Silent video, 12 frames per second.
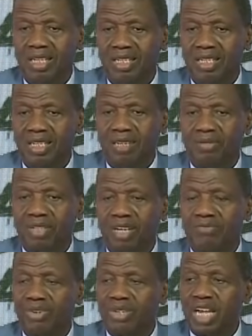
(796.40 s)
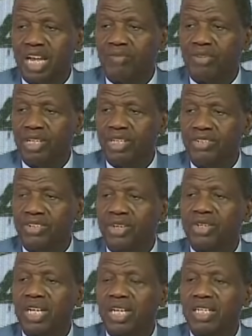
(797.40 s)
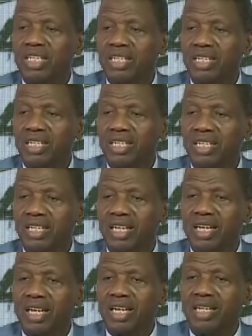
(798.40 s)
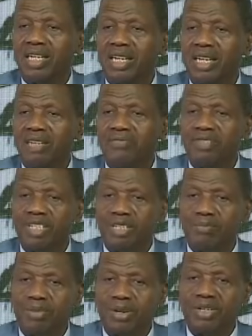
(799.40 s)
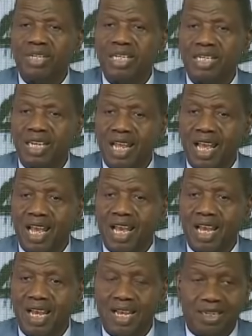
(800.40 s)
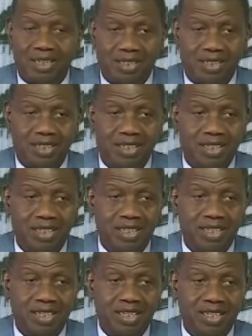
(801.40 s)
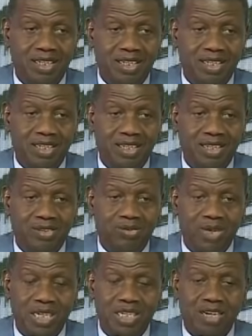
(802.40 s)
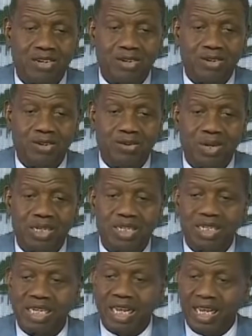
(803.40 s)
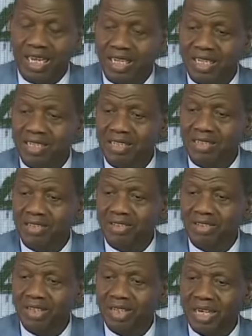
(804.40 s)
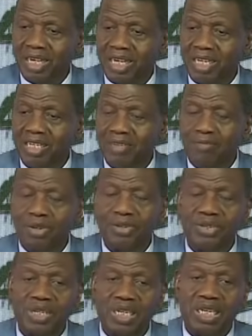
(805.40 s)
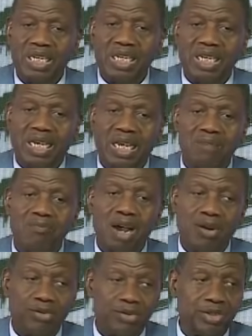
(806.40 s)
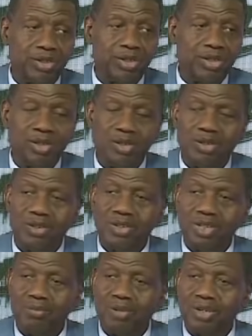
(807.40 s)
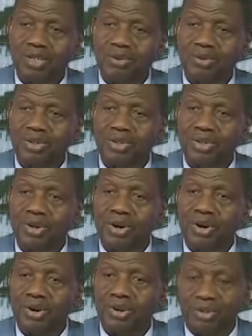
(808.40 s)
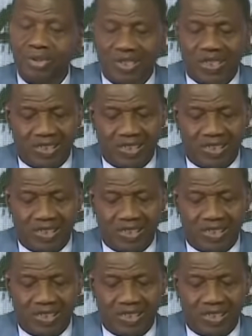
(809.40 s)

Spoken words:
He dipped 7 times in Jordan and left the burden there. He went out, went in, carrying the burden. He came out, the burden was gone.